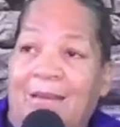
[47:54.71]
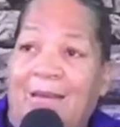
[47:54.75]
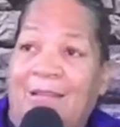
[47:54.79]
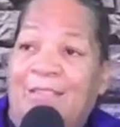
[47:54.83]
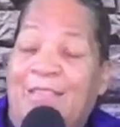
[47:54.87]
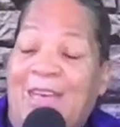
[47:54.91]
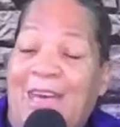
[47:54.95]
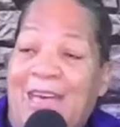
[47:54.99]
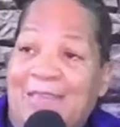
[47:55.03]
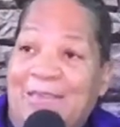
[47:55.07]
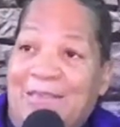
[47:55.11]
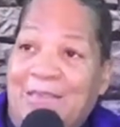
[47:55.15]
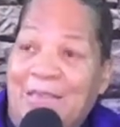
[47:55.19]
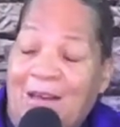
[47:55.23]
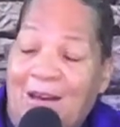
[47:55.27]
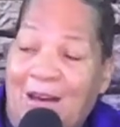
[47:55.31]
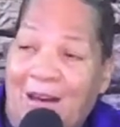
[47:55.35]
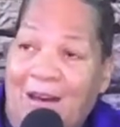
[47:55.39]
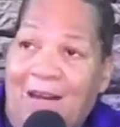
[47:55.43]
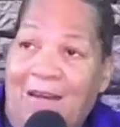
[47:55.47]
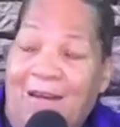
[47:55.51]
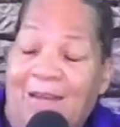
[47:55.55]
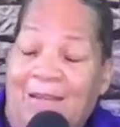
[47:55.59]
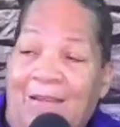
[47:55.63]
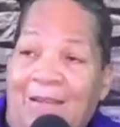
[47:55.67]
That's the
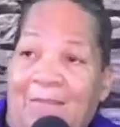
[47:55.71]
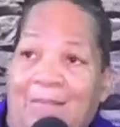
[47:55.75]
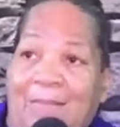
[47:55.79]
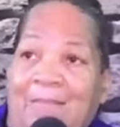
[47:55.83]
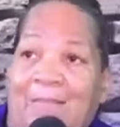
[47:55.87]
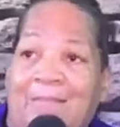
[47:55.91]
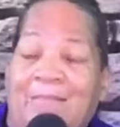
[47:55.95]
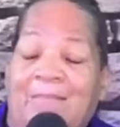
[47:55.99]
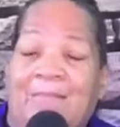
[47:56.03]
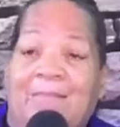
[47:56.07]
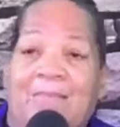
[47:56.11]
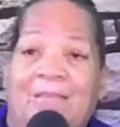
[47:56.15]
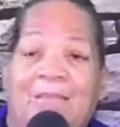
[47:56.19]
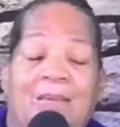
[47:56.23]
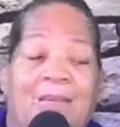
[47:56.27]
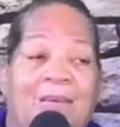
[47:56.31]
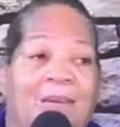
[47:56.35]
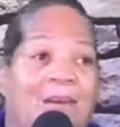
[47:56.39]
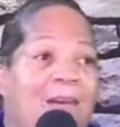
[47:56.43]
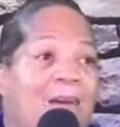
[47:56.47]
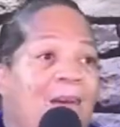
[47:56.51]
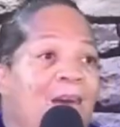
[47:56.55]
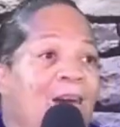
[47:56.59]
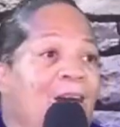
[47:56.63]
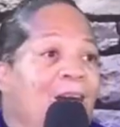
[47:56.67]
heart.
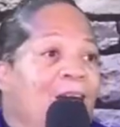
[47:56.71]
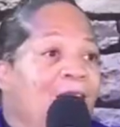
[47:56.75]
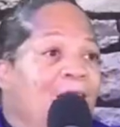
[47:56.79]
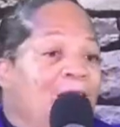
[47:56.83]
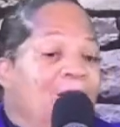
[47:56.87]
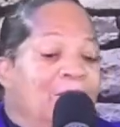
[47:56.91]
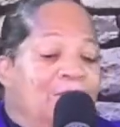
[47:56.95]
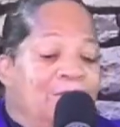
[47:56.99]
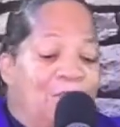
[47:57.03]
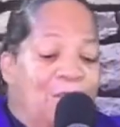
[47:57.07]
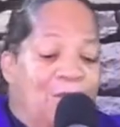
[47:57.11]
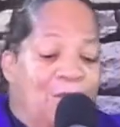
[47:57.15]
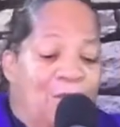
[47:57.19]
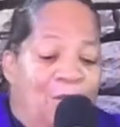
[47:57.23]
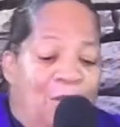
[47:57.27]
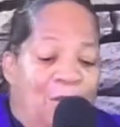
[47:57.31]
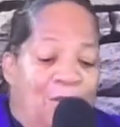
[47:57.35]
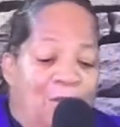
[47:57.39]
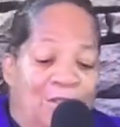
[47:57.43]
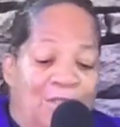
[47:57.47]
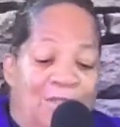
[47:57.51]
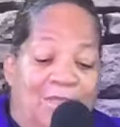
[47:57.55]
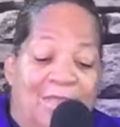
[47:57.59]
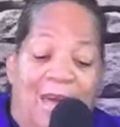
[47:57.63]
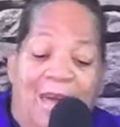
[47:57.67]
To
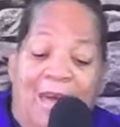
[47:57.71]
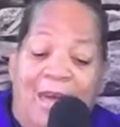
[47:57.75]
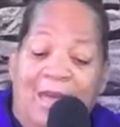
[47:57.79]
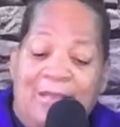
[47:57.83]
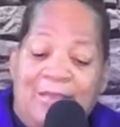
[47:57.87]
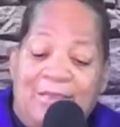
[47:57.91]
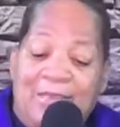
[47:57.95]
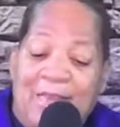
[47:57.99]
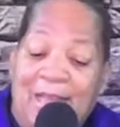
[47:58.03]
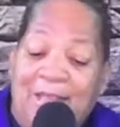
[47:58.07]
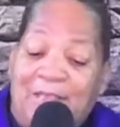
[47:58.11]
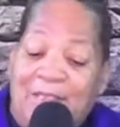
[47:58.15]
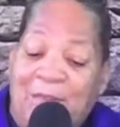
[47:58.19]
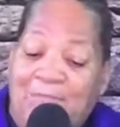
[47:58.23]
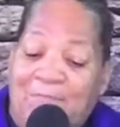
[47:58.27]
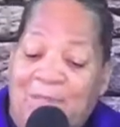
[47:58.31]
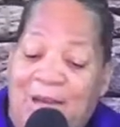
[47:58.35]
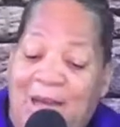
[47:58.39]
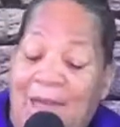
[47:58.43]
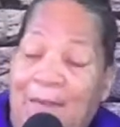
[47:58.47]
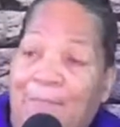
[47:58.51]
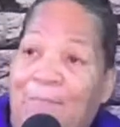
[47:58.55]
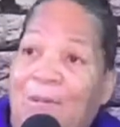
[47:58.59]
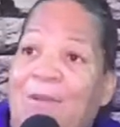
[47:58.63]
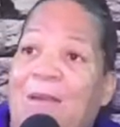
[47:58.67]
not take the
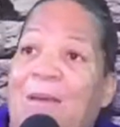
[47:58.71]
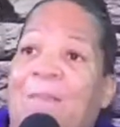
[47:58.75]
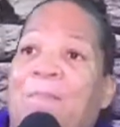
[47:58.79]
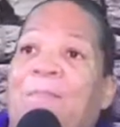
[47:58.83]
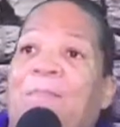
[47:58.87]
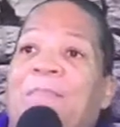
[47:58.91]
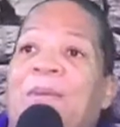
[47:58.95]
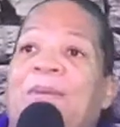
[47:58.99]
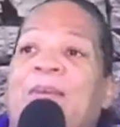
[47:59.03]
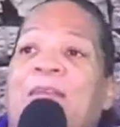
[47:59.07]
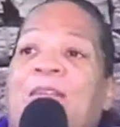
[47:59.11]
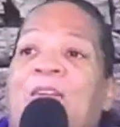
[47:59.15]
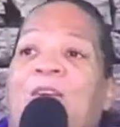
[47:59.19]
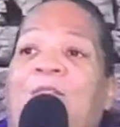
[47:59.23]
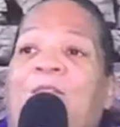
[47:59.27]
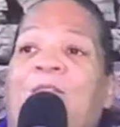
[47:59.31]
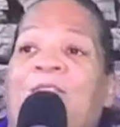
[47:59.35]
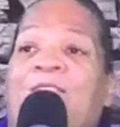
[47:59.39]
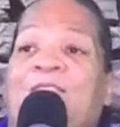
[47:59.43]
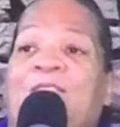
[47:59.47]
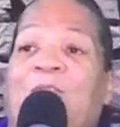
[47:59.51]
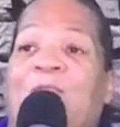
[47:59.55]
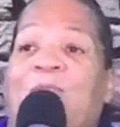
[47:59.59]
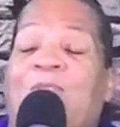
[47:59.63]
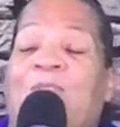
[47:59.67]
Bible and beat over
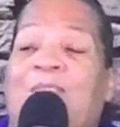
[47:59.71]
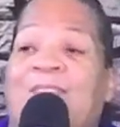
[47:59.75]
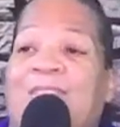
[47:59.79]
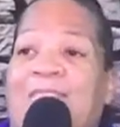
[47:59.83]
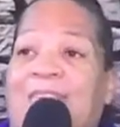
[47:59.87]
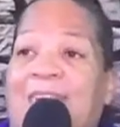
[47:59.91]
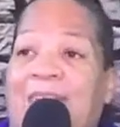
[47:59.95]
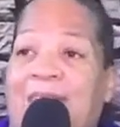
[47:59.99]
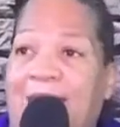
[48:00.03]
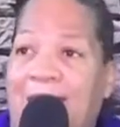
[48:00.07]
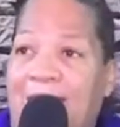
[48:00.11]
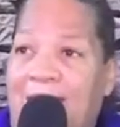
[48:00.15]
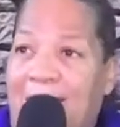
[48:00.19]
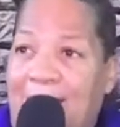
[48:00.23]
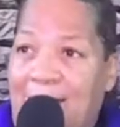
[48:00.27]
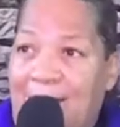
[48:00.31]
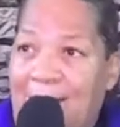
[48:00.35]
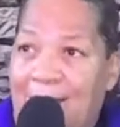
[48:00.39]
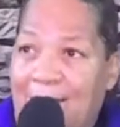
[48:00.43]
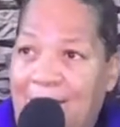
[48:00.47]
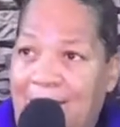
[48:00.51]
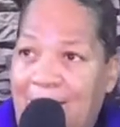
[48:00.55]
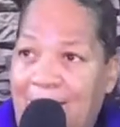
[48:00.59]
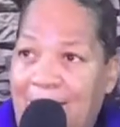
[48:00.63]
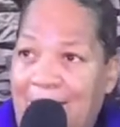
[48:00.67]
someone's head.
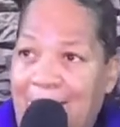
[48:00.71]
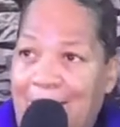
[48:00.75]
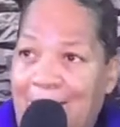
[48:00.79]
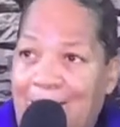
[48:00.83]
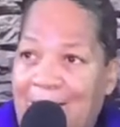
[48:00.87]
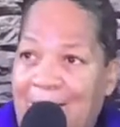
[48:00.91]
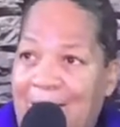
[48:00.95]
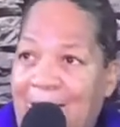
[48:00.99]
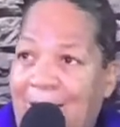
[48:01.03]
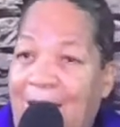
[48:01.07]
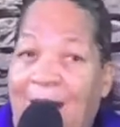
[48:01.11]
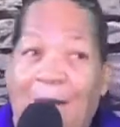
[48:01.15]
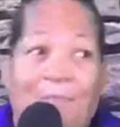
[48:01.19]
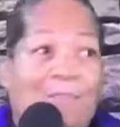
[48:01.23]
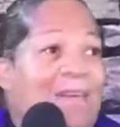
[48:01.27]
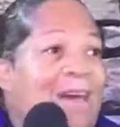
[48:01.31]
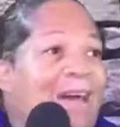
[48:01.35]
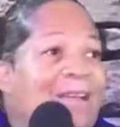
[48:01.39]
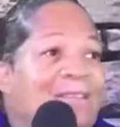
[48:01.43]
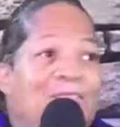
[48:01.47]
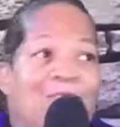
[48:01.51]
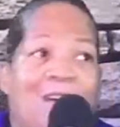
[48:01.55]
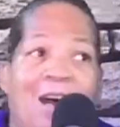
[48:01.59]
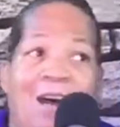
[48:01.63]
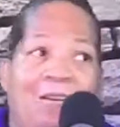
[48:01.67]
I'm
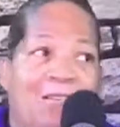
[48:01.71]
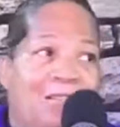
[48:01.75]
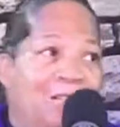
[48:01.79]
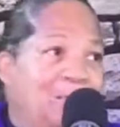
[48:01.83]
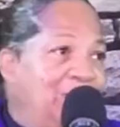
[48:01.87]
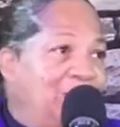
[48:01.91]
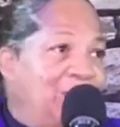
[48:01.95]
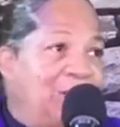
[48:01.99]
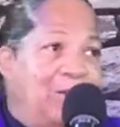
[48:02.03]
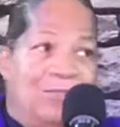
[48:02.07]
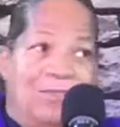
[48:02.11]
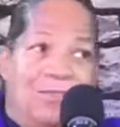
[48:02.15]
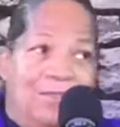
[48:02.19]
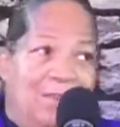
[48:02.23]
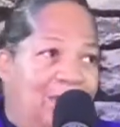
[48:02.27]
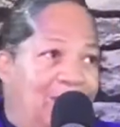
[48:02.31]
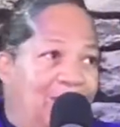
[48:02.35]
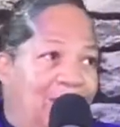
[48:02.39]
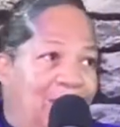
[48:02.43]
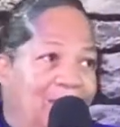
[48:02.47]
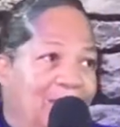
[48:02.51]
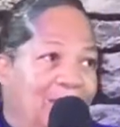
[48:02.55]
not talking about that.